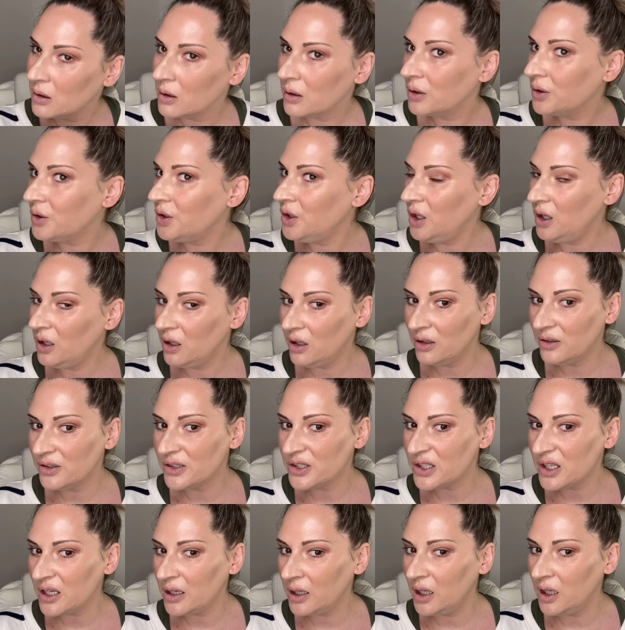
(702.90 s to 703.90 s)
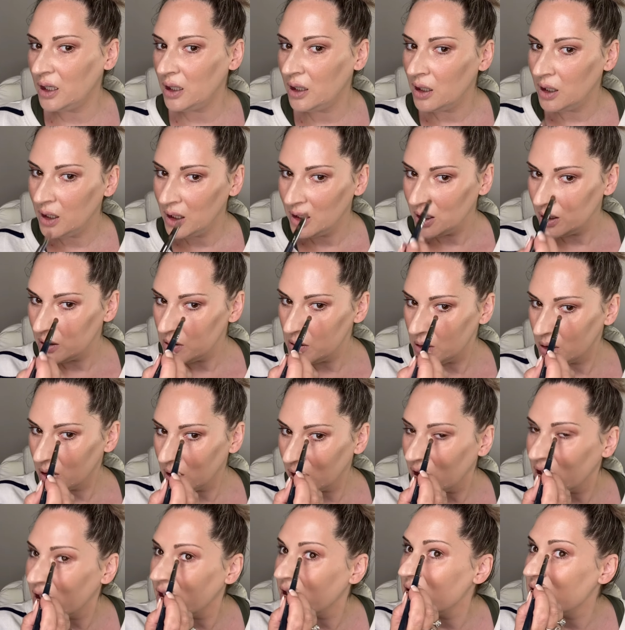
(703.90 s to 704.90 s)
You can see not
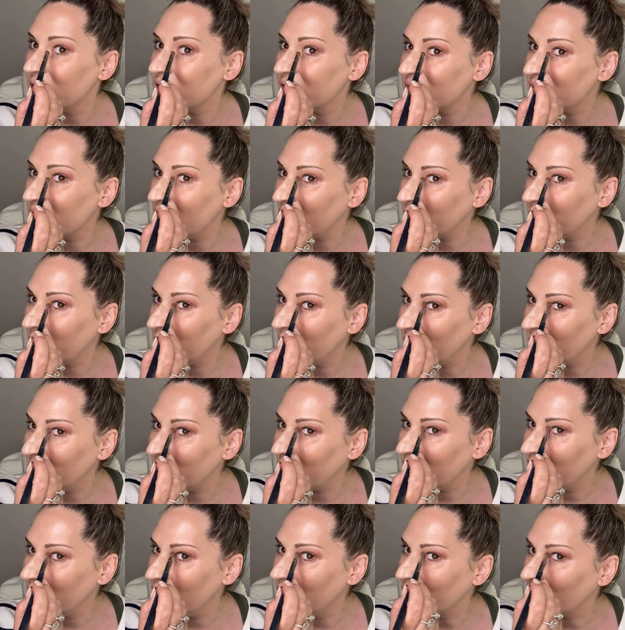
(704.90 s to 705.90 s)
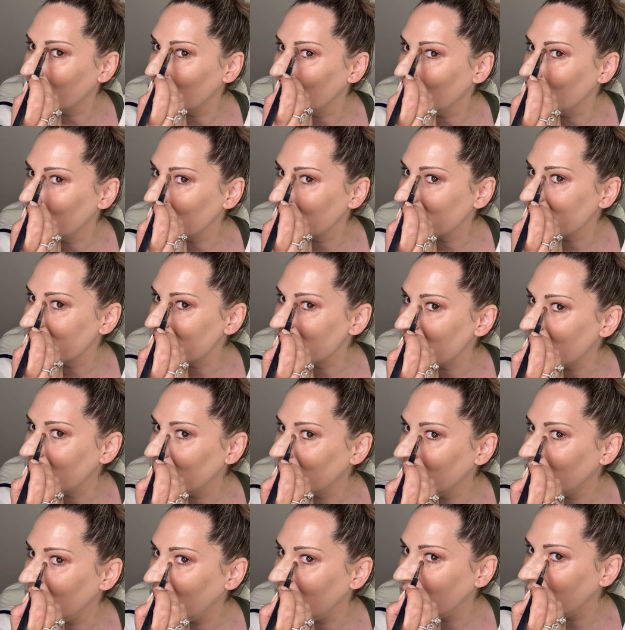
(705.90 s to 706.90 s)
only does that make my inner corner
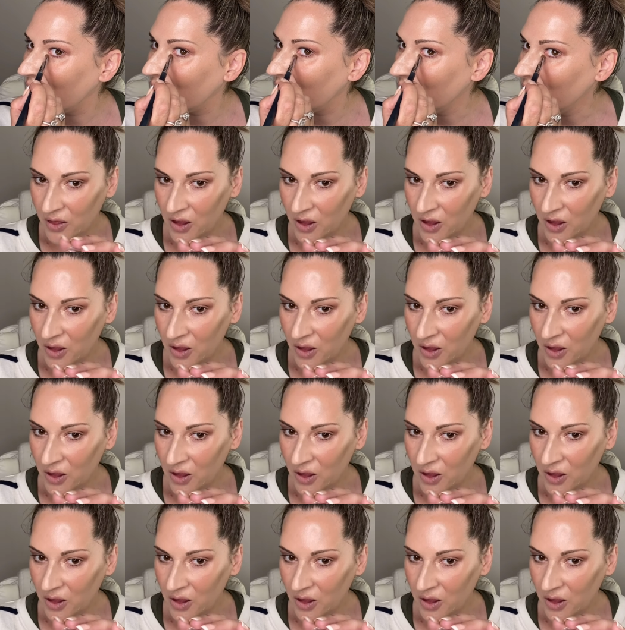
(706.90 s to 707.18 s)
stand out,